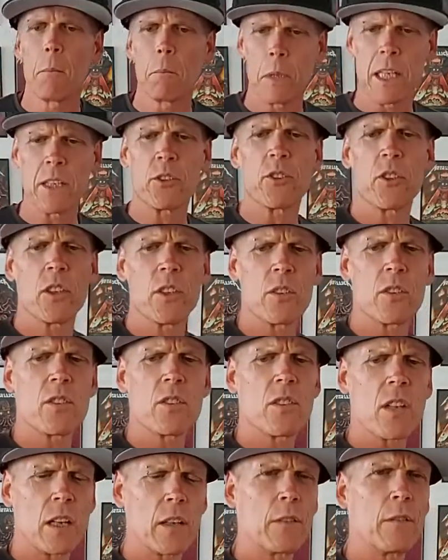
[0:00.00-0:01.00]
Blood sugar
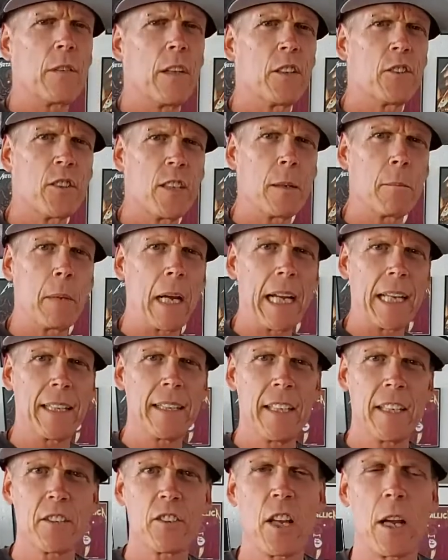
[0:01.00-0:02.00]
suckerfish in my
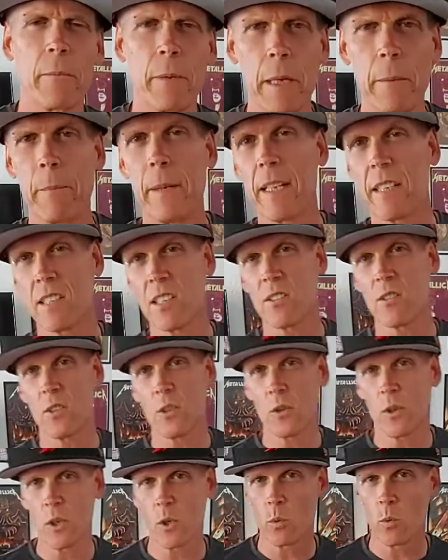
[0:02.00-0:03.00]
dish, how many pieces
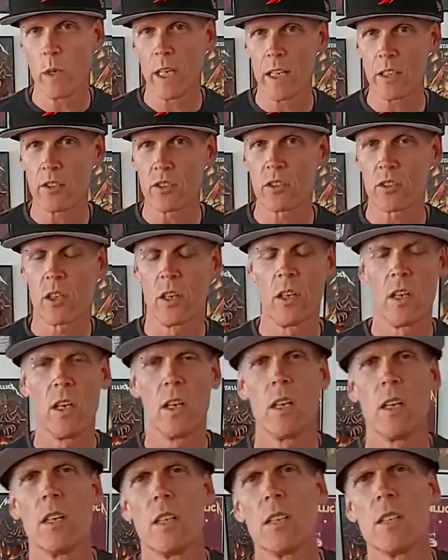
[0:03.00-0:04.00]
do you wish?
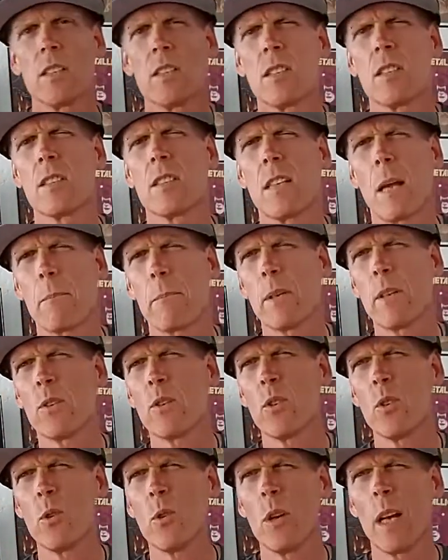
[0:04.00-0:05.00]
Step
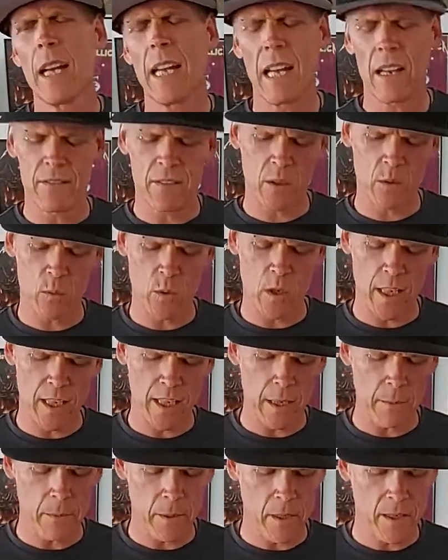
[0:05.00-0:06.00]
into a heaven where I
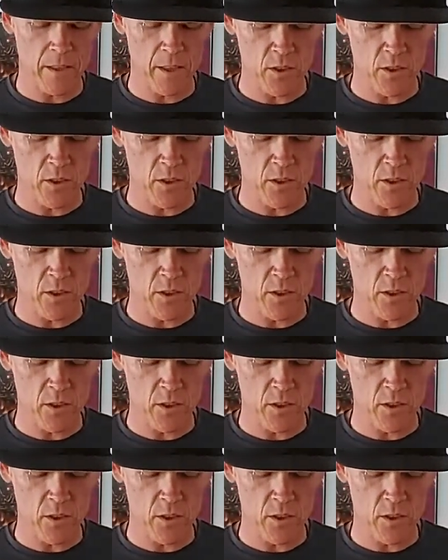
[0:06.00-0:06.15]
keep it on the